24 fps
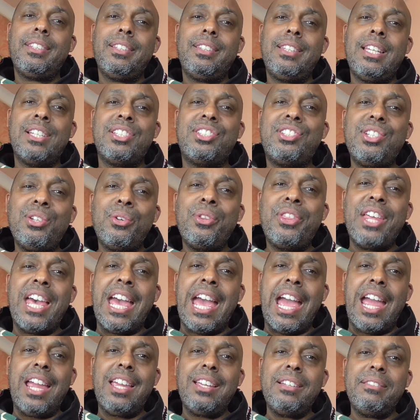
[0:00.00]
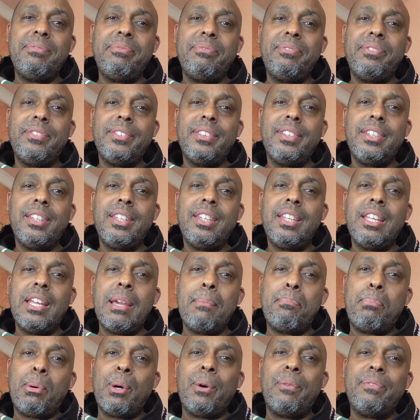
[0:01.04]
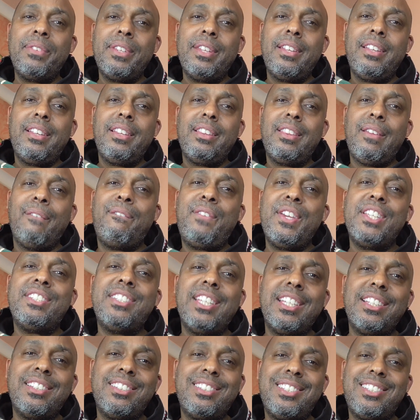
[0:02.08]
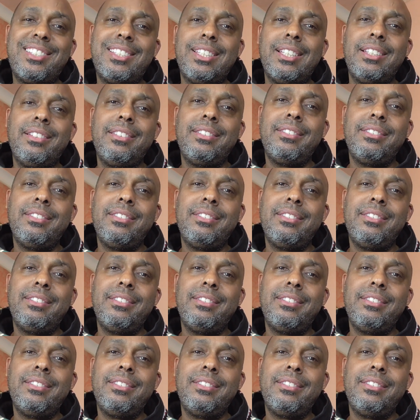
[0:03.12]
they're still there, but the visits,